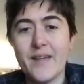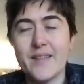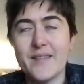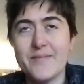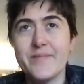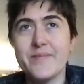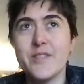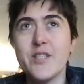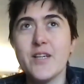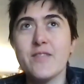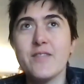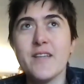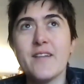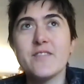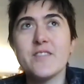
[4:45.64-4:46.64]
Yeah, you
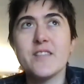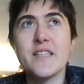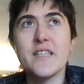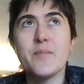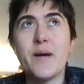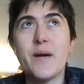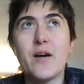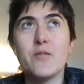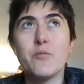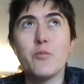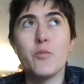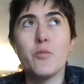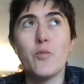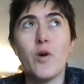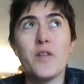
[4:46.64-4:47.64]
definitely have to think about
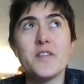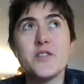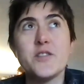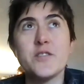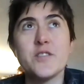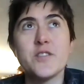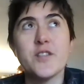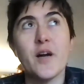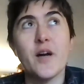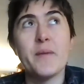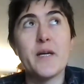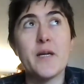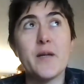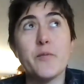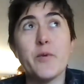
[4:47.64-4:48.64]
what the students are
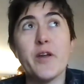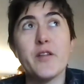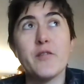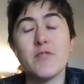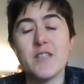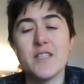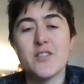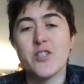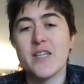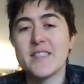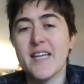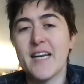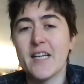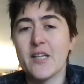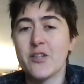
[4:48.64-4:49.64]
coming in with and really try
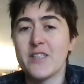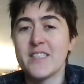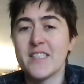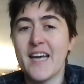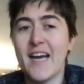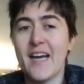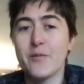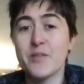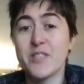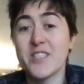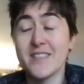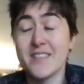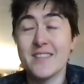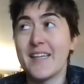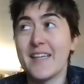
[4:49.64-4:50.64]
and tailor it to that, which
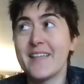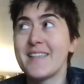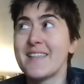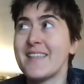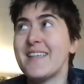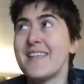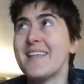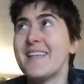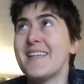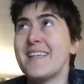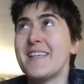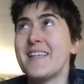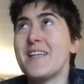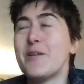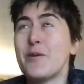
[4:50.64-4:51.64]
is like
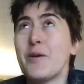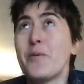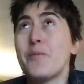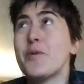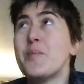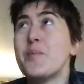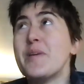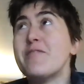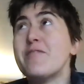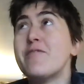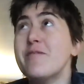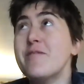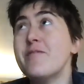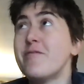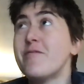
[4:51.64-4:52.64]
would be
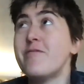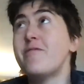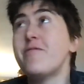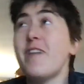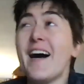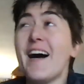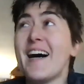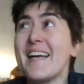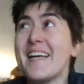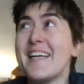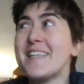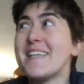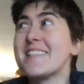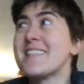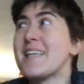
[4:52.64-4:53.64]

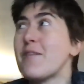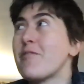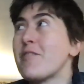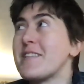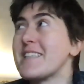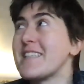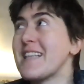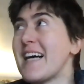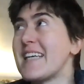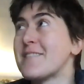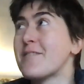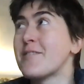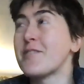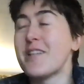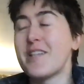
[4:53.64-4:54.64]
fine, except for it's a class
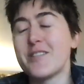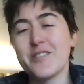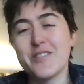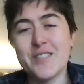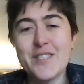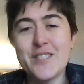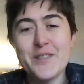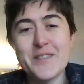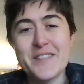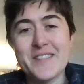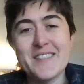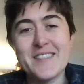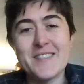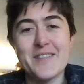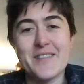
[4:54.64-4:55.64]
of 300
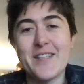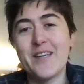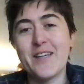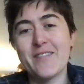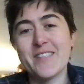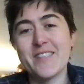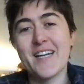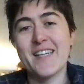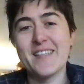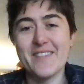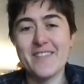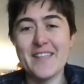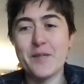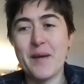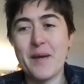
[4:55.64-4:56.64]
students. So then you have to kind of
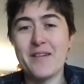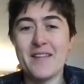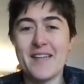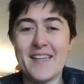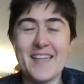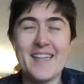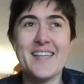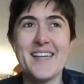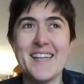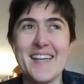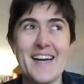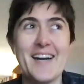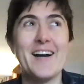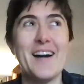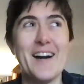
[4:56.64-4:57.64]
think about like
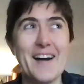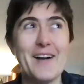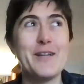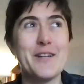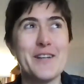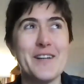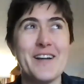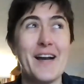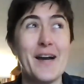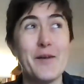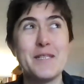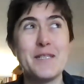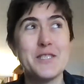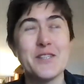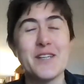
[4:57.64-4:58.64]
how
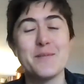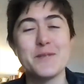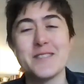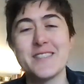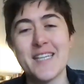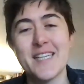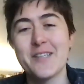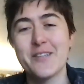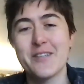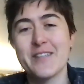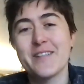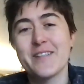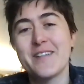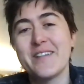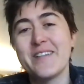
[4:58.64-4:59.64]
much you're able to tailor it
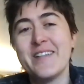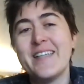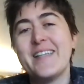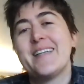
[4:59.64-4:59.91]
at all.